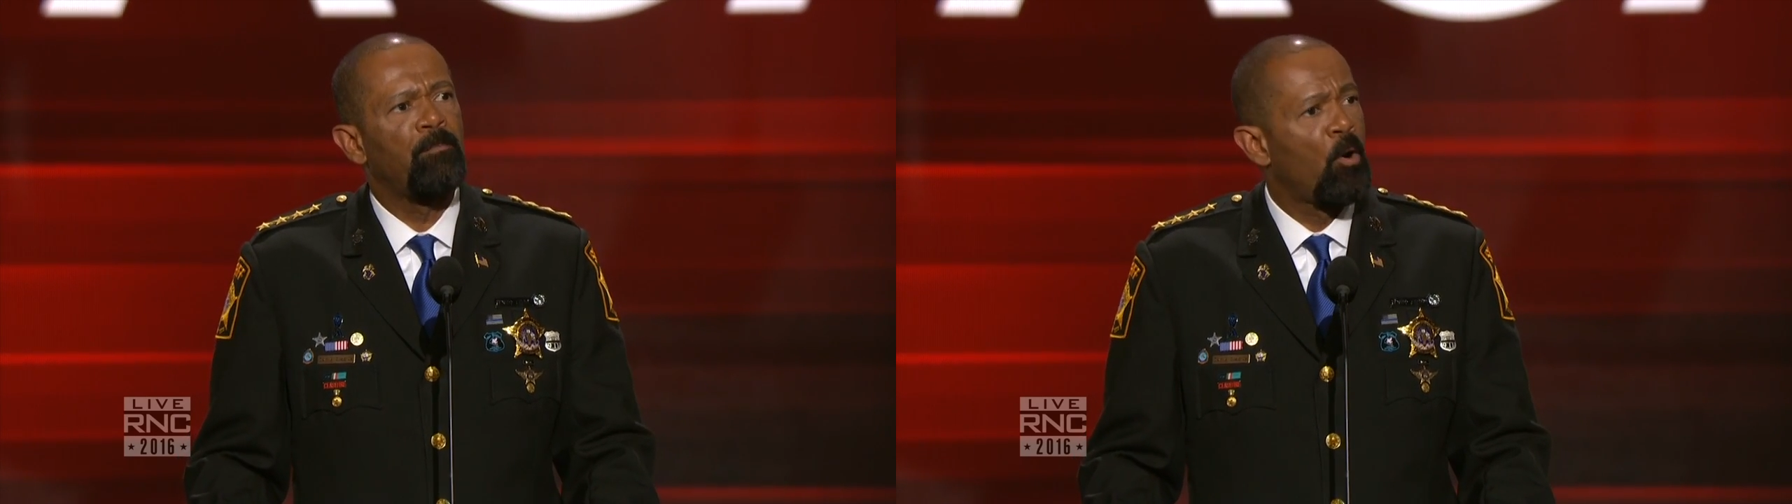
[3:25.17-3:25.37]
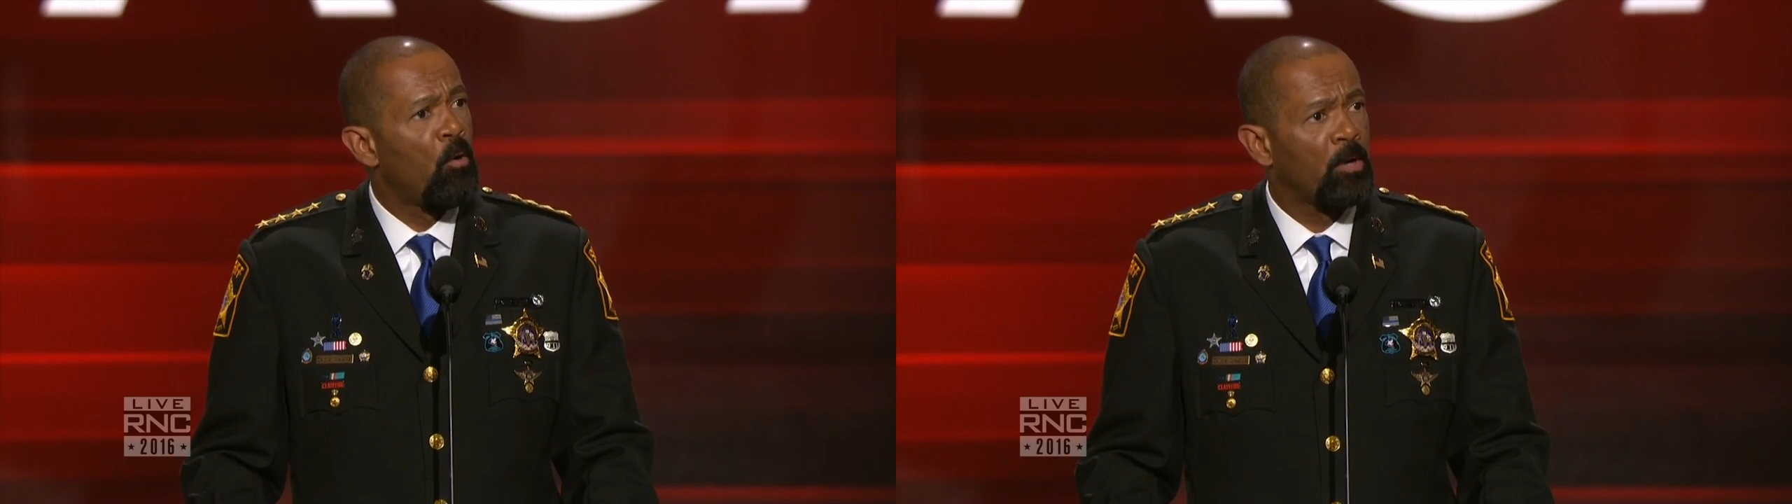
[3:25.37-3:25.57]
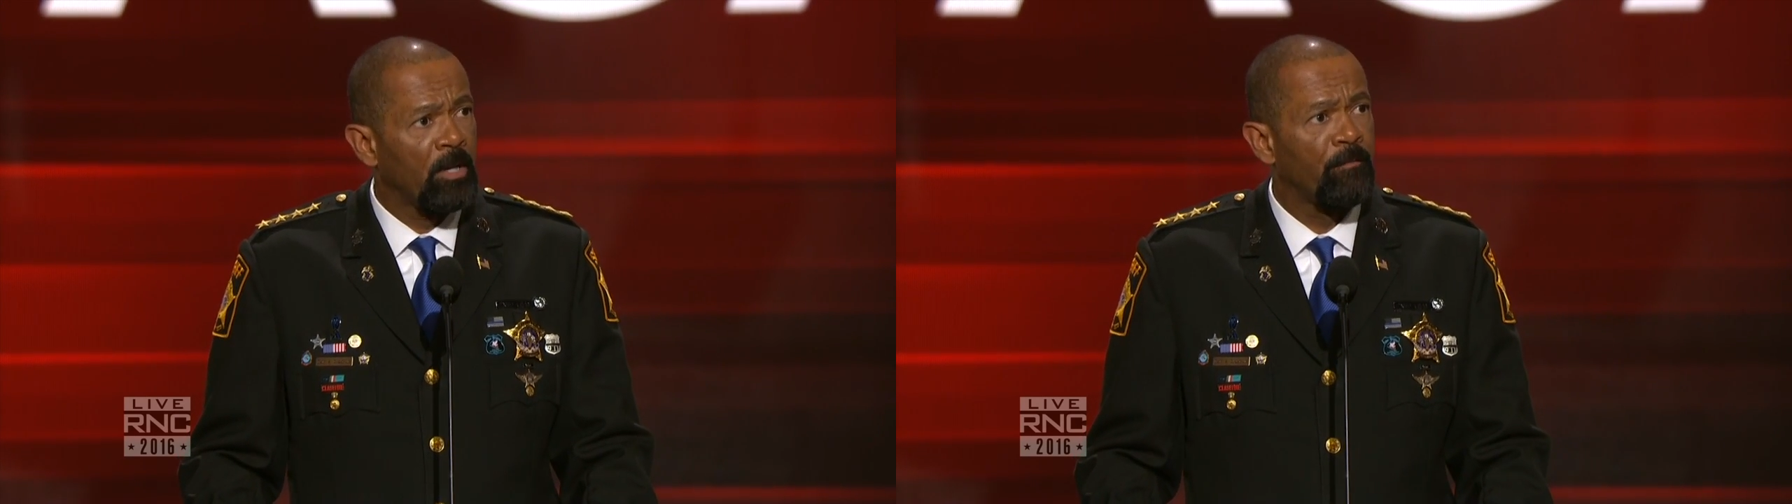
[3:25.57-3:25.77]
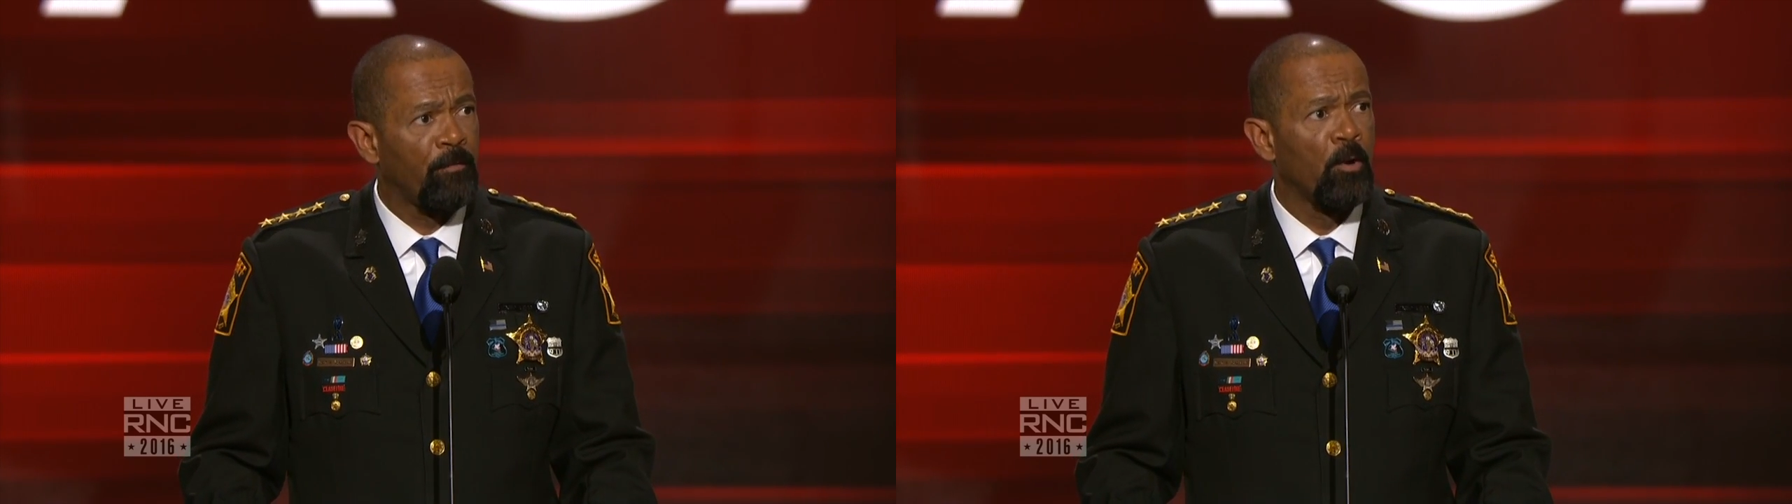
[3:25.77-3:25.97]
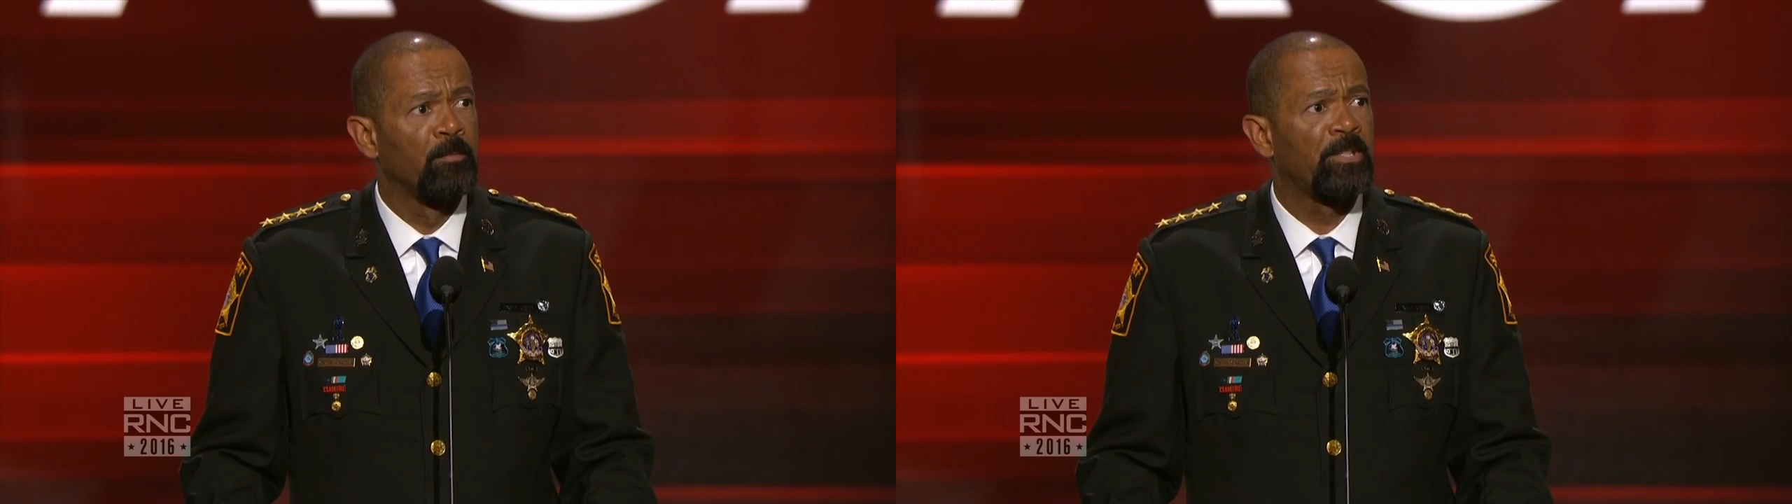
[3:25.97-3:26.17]
poll
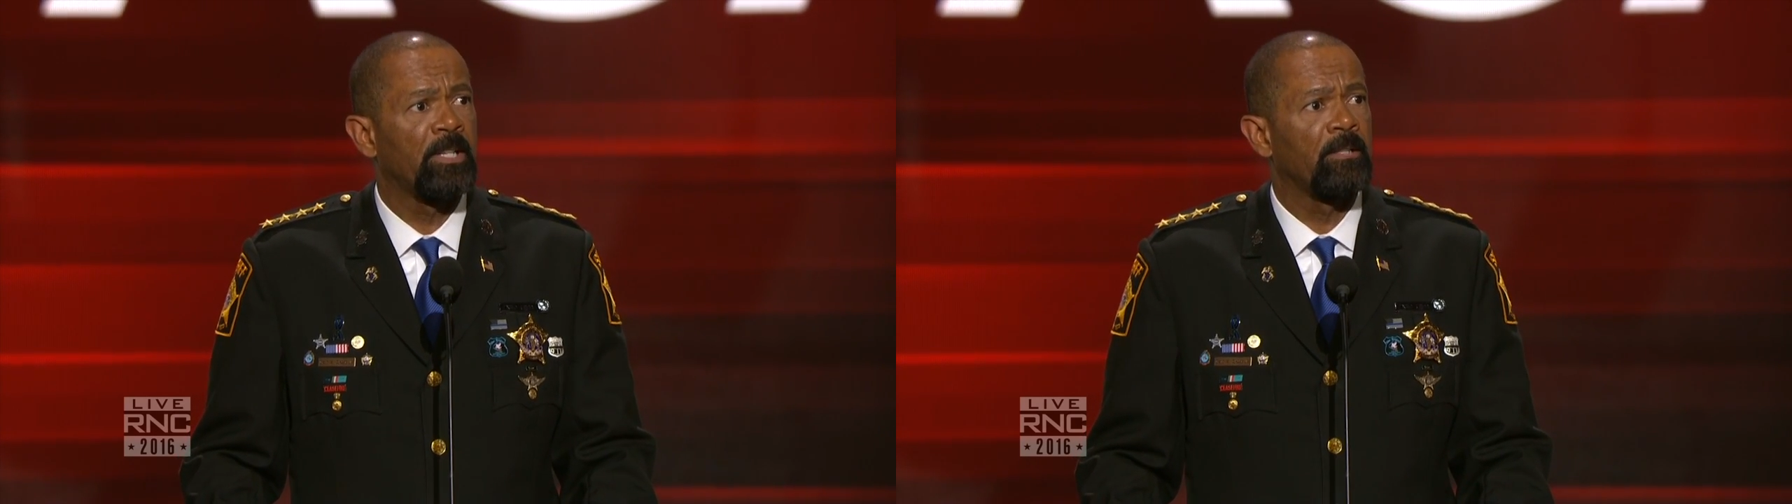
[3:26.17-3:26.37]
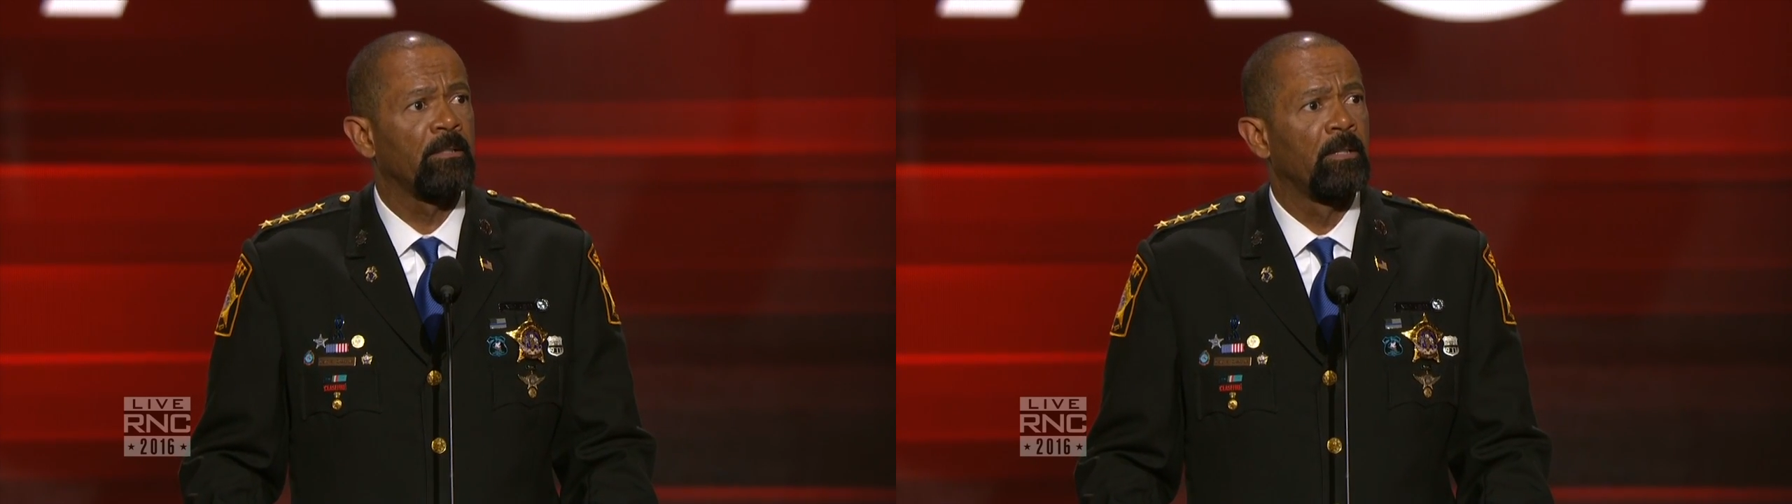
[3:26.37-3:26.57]
confirms it.